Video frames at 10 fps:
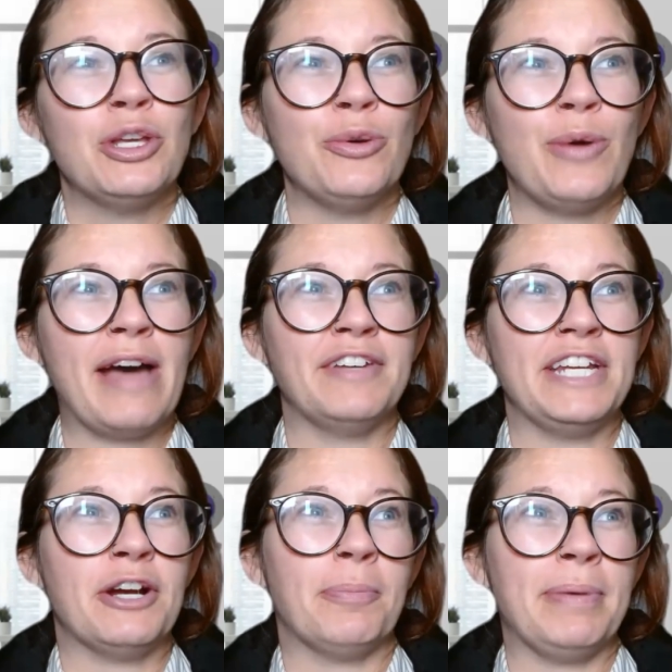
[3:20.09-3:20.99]
you have an
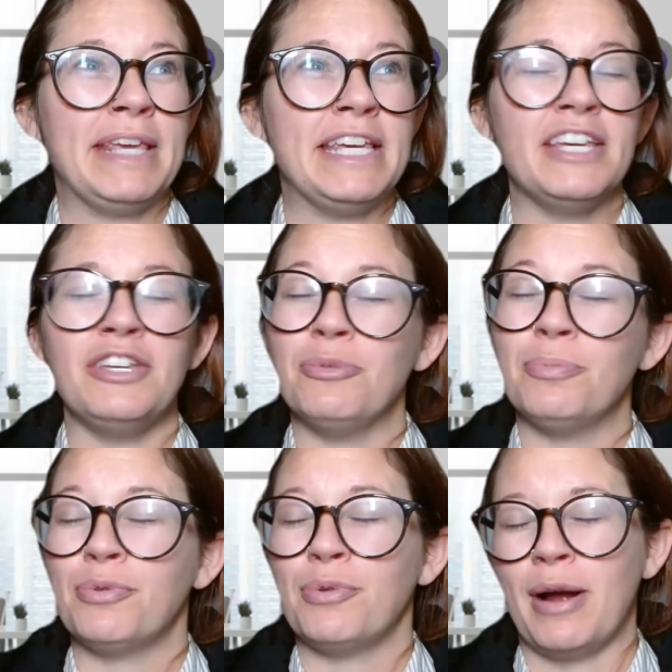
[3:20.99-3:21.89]
ERP, you
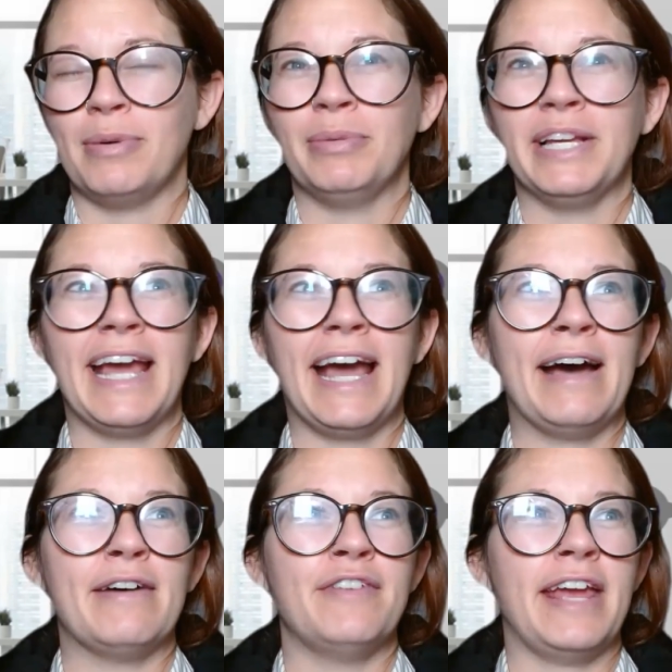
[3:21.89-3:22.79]
probably
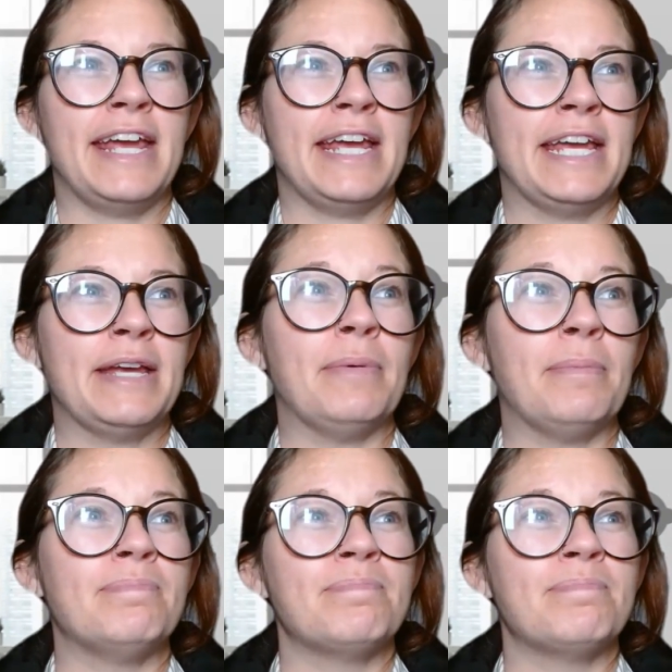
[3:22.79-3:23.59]
have a